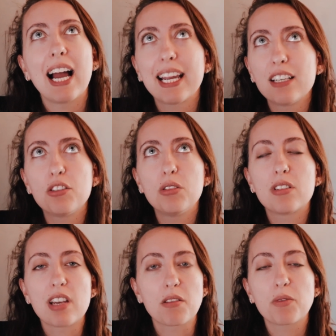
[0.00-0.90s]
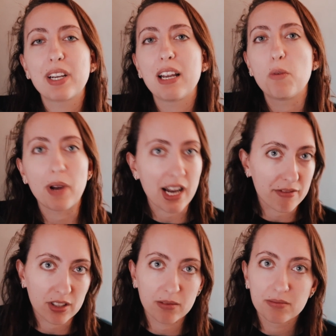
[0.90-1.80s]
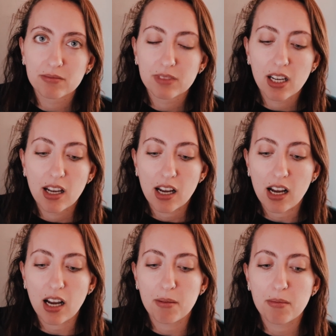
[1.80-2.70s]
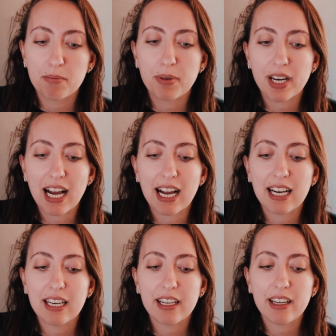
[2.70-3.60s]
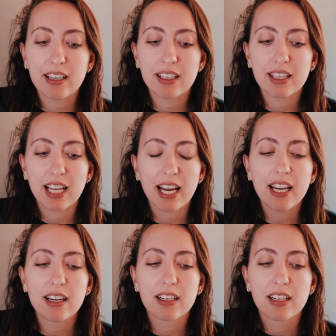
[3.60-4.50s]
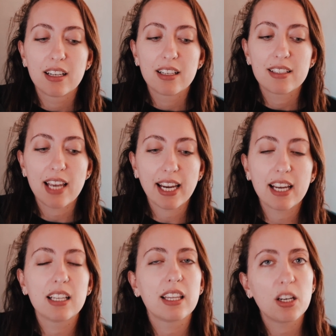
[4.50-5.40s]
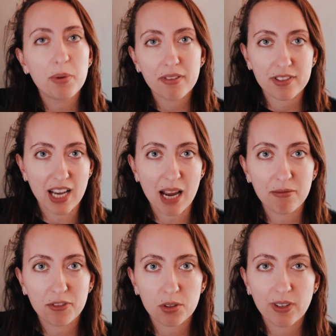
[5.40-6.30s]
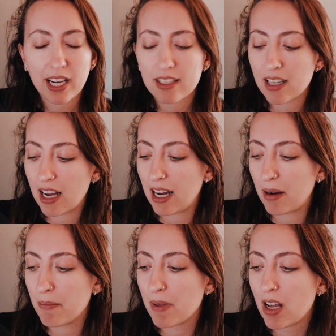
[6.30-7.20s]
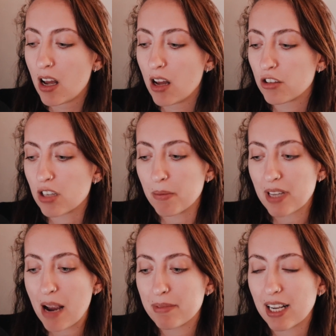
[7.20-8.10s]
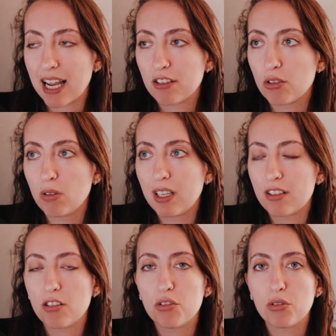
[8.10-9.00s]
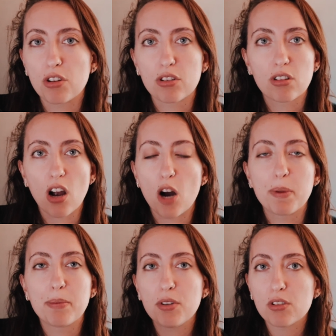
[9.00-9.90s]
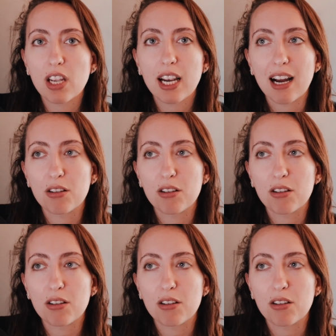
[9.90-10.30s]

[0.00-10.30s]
I can do a tarot reading whenever, um, but I like taking a little bit of time for it. Um, sometimes I like to listen to just calming music.